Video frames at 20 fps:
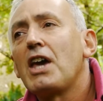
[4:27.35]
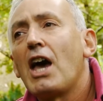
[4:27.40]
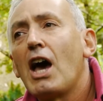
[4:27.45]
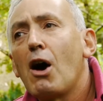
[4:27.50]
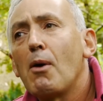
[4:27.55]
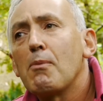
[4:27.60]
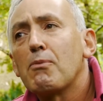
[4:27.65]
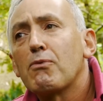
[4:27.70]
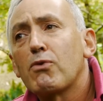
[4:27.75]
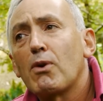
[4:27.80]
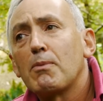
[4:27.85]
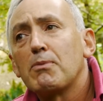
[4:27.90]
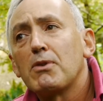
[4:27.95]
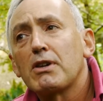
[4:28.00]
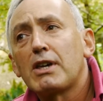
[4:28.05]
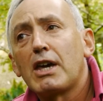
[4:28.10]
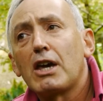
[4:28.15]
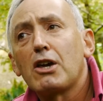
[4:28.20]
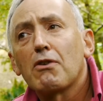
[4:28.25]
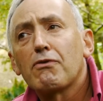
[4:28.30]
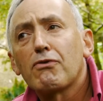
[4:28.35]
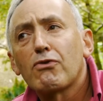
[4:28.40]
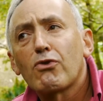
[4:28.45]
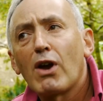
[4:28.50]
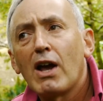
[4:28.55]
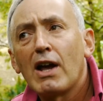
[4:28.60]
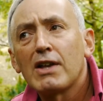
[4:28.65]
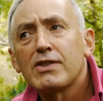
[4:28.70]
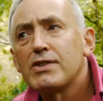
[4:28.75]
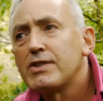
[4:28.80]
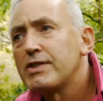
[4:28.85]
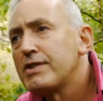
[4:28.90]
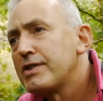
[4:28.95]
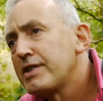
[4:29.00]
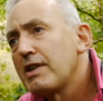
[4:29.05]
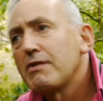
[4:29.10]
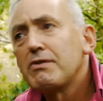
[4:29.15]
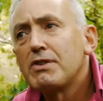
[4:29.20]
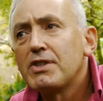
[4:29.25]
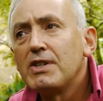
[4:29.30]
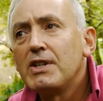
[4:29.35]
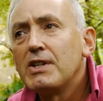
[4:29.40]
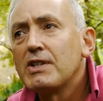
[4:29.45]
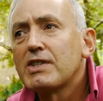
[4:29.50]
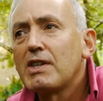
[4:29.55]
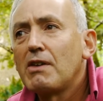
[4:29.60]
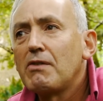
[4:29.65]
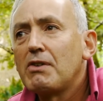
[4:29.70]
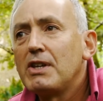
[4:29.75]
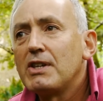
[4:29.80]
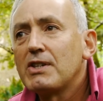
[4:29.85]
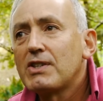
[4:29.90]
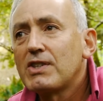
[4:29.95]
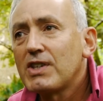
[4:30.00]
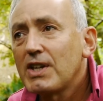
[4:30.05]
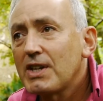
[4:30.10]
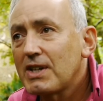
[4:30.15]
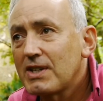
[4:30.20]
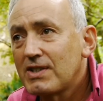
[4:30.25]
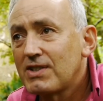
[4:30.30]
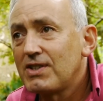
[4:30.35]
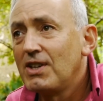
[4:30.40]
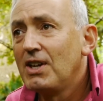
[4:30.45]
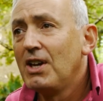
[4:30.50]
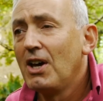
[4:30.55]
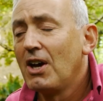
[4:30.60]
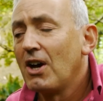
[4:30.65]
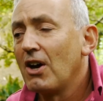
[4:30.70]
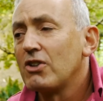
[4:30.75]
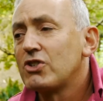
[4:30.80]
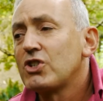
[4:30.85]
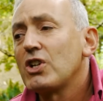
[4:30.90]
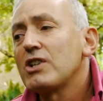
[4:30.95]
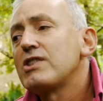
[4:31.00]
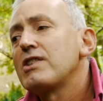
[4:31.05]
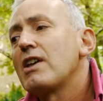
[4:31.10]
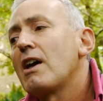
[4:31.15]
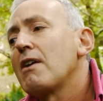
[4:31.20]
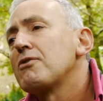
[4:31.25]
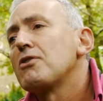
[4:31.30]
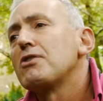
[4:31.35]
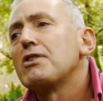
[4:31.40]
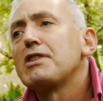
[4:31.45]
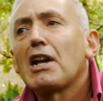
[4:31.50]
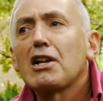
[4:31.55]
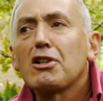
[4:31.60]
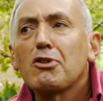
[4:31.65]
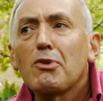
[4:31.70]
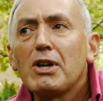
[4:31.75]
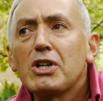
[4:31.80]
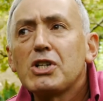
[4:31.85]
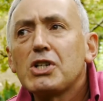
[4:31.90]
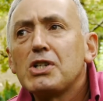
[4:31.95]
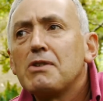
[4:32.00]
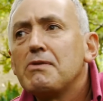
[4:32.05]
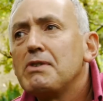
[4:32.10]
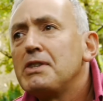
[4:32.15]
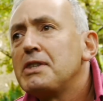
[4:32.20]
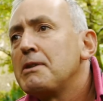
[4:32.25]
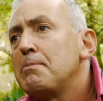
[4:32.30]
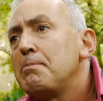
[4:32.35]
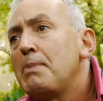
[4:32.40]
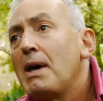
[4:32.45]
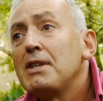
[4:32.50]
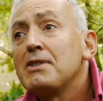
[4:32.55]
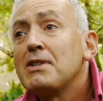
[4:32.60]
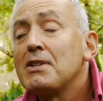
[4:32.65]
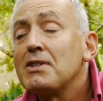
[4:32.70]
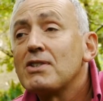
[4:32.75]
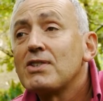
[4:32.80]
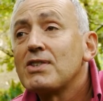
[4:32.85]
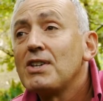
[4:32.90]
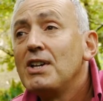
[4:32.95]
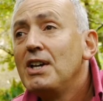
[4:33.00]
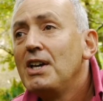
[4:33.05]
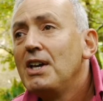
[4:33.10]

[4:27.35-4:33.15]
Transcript: help from the King of France in 1776, uh, just after the Declaration of Independence.